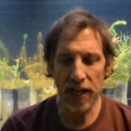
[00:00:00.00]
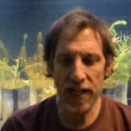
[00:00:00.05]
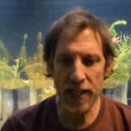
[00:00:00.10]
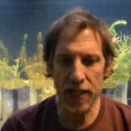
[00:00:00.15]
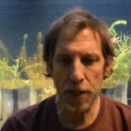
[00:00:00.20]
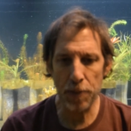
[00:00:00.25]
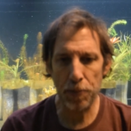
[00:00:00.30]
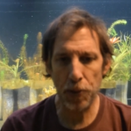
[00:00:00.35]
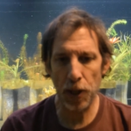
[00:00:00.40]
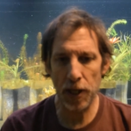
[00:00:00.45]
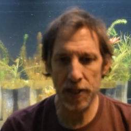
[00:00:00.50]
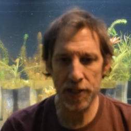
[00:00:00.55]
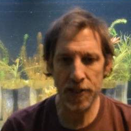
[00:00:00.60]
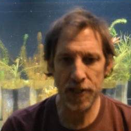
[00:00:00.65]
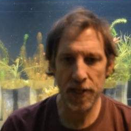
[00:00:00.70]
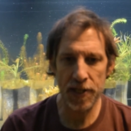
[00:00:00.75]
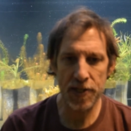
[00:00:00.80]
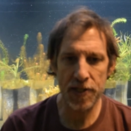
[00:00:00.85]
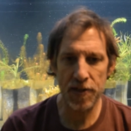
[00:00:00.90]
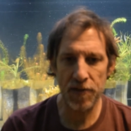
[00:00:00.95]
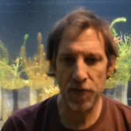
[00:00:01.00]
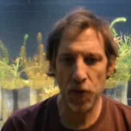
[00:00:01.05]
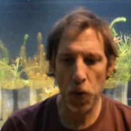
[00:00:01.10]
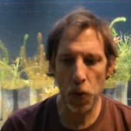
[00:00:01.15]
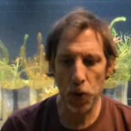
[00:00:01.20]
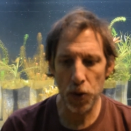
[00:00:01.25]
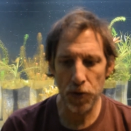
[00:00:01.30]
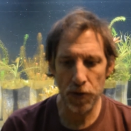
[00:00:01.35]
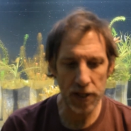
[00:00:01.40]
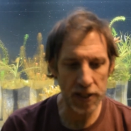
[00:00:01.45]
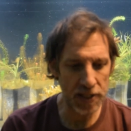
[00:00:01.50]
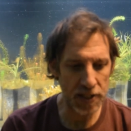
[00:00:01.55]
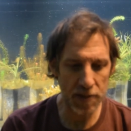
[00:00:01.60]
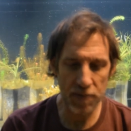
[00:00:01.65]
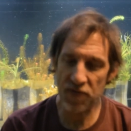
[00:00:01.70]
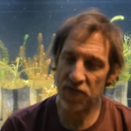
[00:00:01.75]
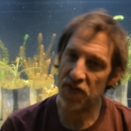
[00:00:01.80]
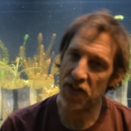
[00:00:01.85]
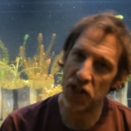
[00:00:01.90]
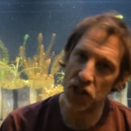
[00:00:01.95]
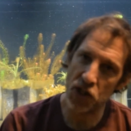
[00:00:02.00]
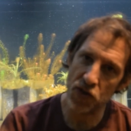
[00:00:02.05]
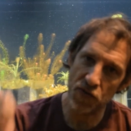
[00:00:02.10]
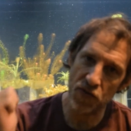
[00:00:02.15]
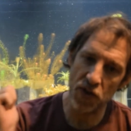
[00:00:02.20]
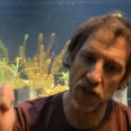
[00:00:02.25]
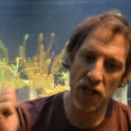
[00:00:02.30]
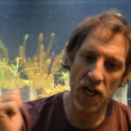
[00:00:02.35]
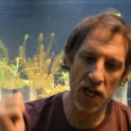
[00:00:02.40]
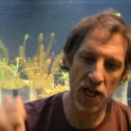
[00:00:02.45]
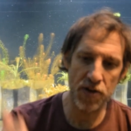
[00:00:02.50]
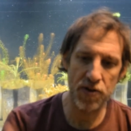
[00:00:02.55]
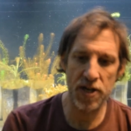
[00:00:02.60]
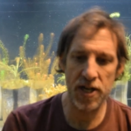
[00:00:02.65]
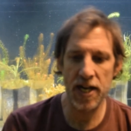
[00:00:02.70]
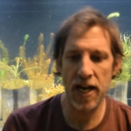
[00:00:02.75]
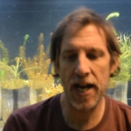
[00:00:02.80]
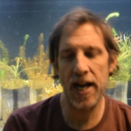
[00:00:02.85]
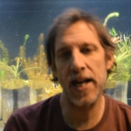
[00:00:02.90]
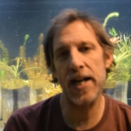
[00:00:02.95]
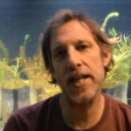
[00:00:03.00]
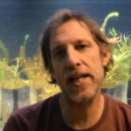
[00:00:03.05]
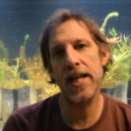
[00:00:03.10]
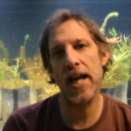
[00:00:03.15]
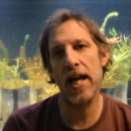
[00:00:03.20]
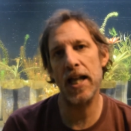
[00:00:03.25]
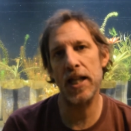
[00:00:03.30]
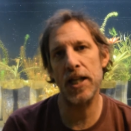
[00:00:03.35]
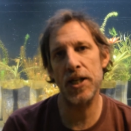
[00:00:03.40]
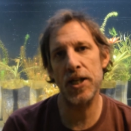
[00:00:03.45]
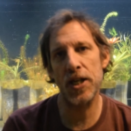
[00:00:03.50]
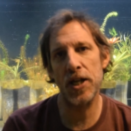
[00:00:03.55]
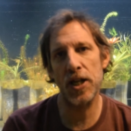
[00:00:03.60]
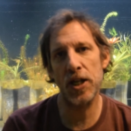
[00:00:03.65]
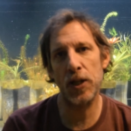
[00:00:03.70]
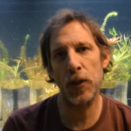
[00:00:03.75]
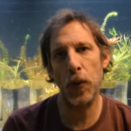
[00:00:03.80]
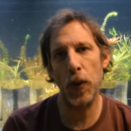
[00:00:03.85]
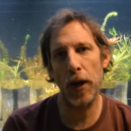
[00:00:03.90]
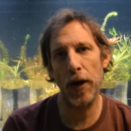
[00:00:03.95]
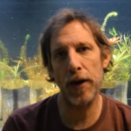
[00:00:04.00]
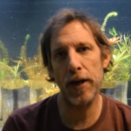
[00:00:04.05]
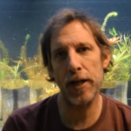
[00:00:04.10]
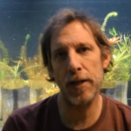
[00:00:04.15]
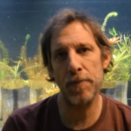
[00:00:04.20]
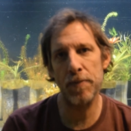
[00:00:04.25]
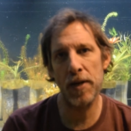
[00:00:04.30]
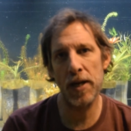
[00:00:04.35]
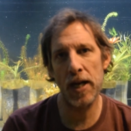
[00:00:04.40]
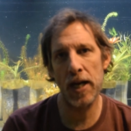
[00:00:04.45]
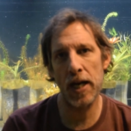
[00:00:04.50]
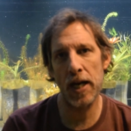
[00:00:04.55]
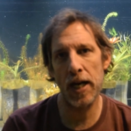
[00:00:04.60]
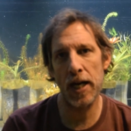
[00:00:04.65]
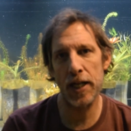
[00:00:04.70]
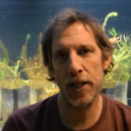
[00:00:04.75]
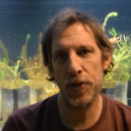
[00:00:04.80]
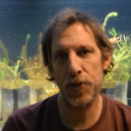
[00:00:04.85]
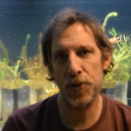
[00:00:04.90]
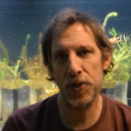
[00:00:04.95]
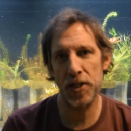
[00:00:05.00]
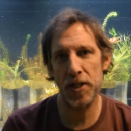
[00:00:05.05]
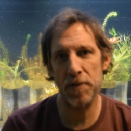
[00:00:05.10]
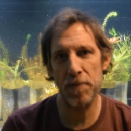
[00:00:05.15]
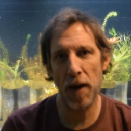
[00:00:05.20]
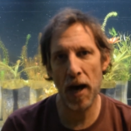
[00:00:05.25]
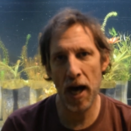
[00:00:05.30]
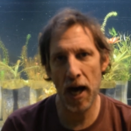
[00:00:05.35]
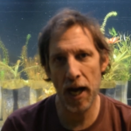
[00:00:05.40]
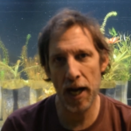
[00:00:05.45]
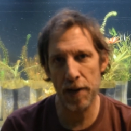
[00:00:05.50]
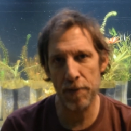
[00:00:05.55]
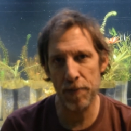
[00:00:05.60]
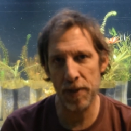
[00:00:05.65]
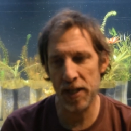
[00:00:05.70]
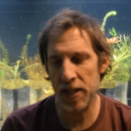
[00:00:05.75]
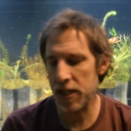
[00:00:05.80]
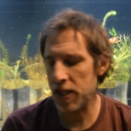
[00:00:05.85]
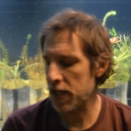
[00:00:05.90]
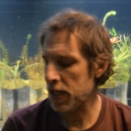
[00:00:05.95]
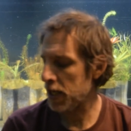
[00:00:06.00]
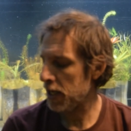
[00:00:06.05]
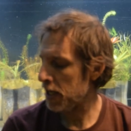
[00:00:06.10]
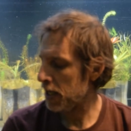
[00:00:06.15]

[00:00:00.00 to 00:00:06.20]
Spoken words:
in the process of ordering some fish for the 180-gallon aquarium you see behind me.